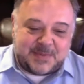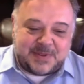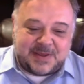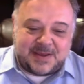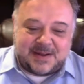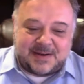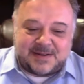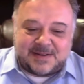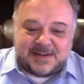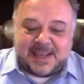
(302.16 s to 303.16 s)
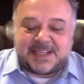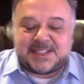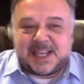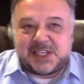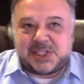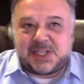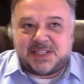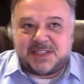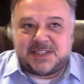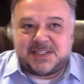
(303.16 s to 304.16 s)
of the
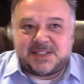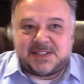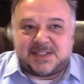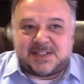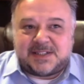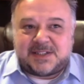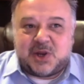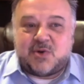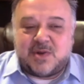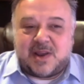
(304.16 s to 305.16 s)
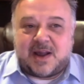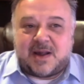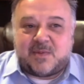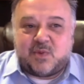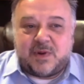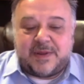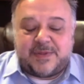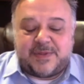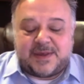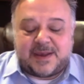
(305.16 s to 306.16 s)
extensions don't come with
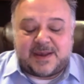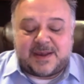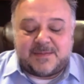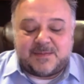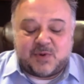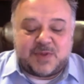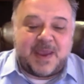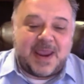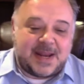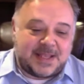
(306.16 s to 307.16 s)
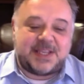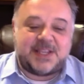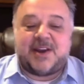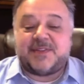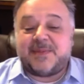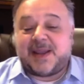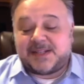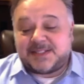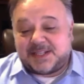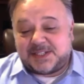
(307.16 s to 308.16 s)
maintenance, then you have to make a
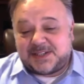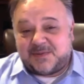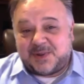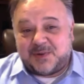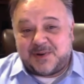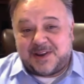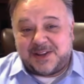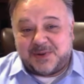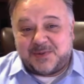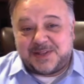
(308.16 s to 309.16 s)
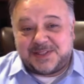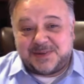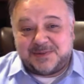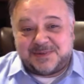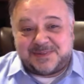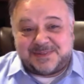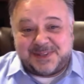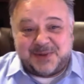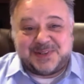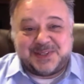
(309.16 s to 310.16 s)
decision of whether or not you want
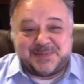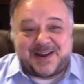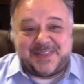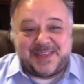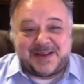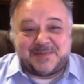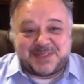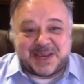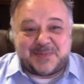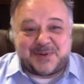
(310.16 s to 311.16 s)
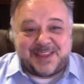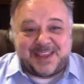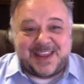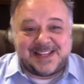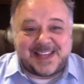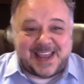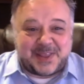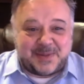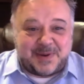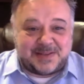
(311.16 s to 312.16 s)
to buy them separately and tack
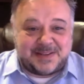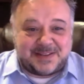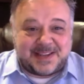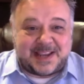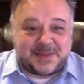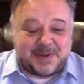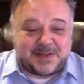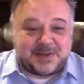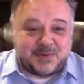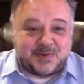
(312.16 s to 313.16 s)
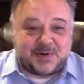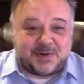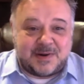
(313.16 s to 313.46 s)
them onto your order.